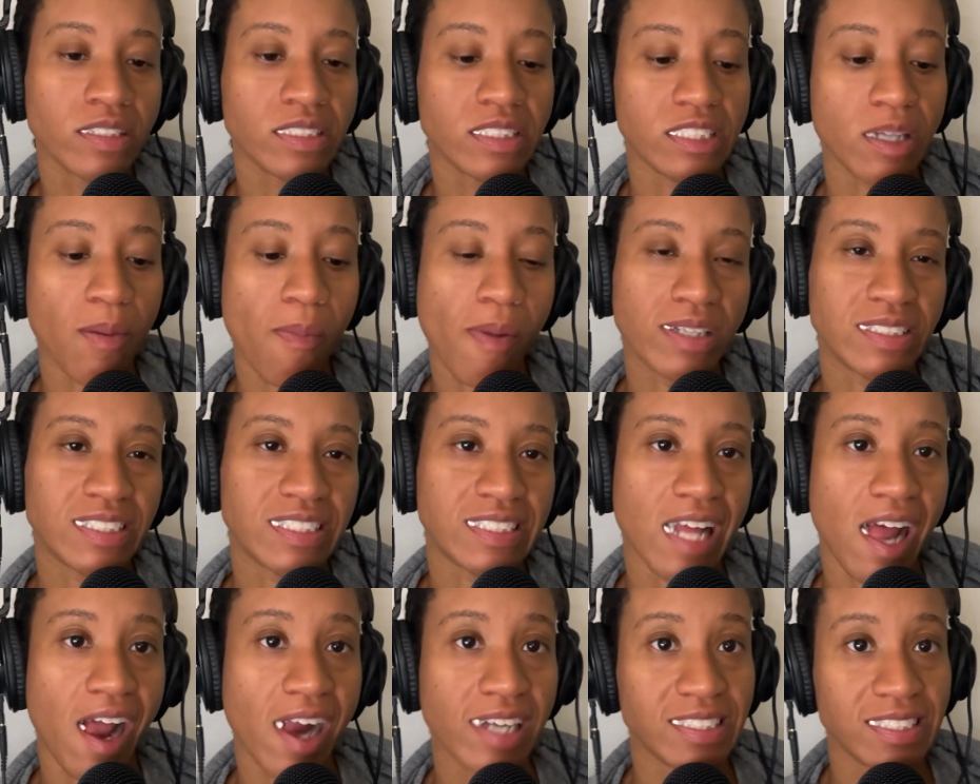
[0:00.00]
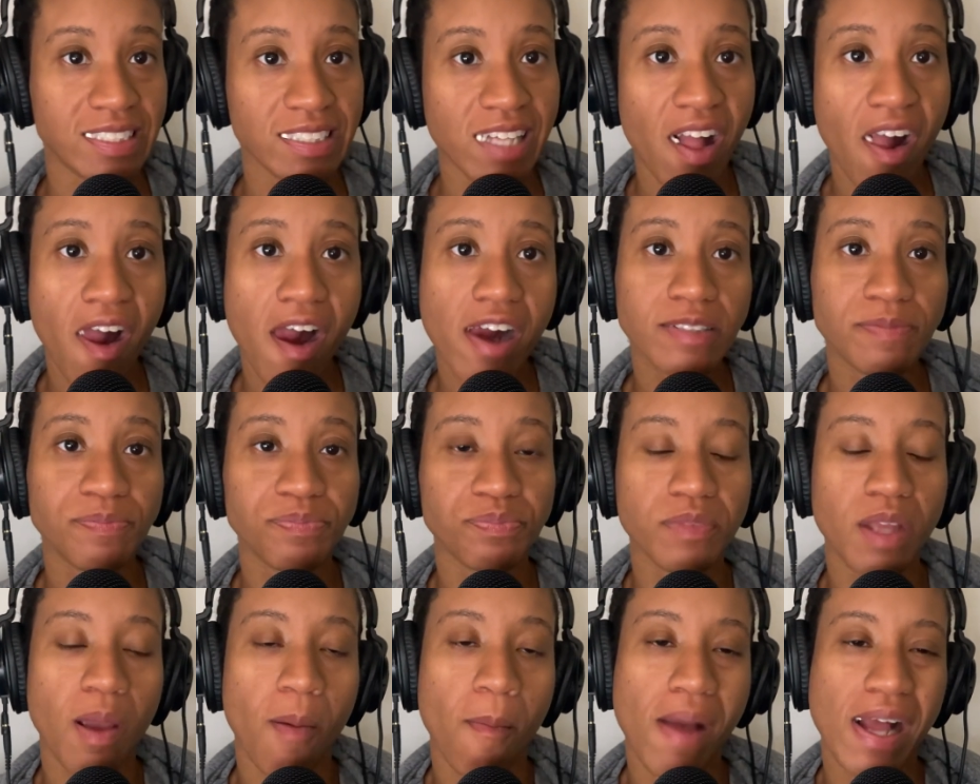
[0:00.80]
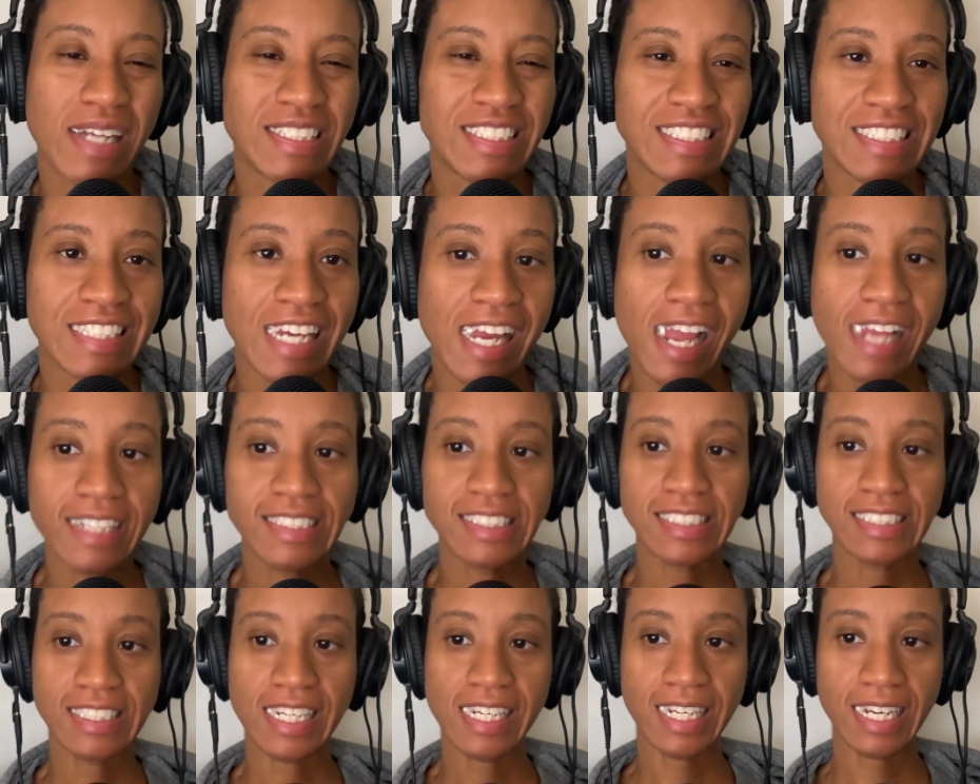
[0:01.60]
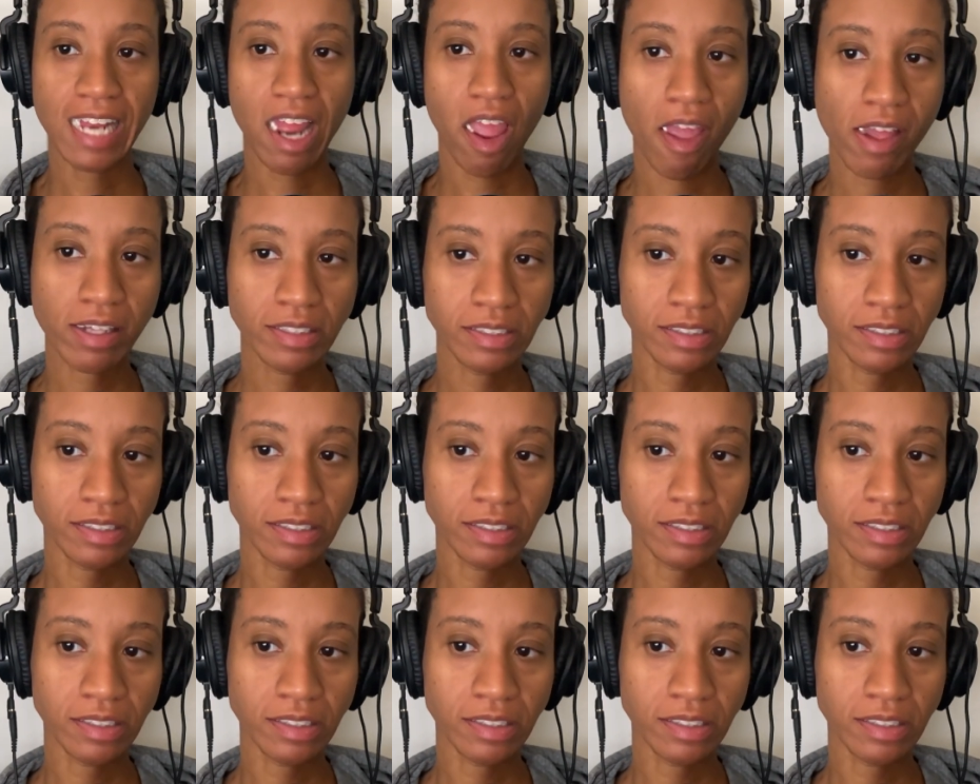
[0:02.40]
Yeah. Besides that, my day today,